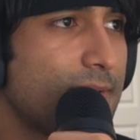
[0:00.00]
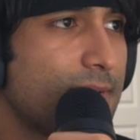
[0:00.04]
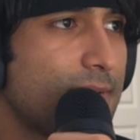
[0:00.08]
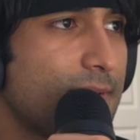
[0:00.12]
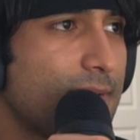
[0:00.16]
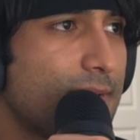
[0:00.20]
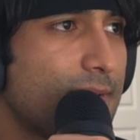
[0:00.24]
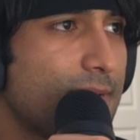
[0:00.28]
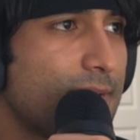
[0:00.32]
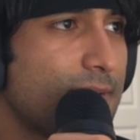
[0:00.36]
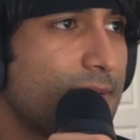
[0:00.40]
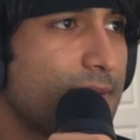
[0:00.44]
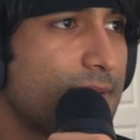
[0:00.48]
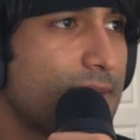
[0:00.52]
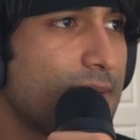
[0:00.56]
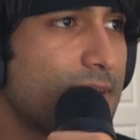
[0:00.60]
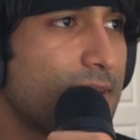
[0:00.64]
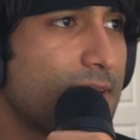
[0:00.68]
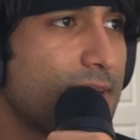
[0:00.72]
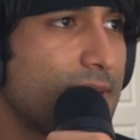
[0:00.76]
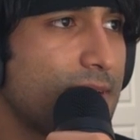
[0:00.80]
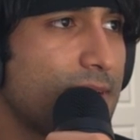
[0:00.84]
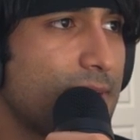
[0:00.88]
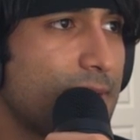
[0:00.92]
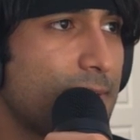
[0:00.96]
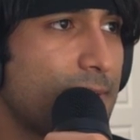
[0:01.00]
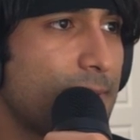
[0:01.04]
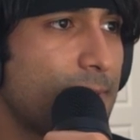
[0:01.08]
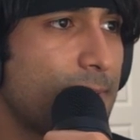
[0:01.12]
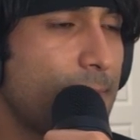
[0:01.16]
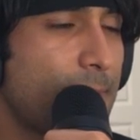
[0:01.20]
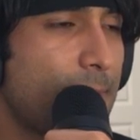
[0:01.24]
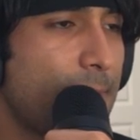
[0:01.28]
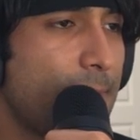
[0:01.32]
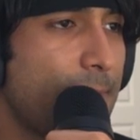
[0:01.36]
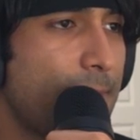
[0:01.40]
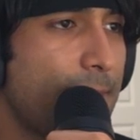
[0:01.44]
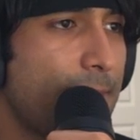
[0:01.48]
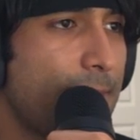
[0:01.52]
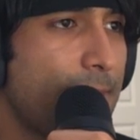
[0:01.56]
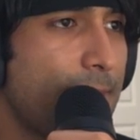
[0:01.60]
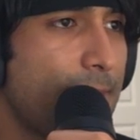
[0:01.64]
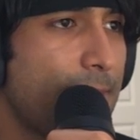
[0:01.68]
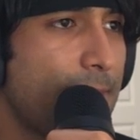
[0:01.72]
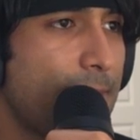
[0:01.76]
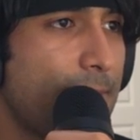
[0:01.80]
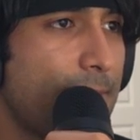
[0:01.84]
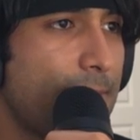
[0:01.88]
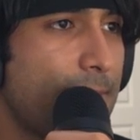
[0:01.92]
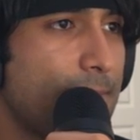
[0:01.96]

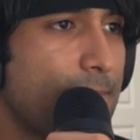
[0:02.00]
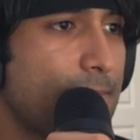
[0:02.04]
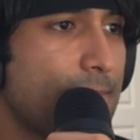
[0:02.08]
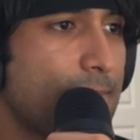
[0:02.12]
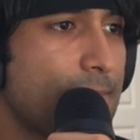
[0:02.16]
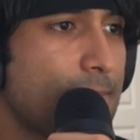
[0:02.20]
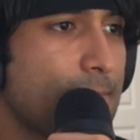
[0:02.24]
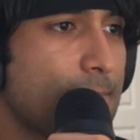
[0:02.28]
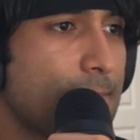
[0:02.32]
[no speech]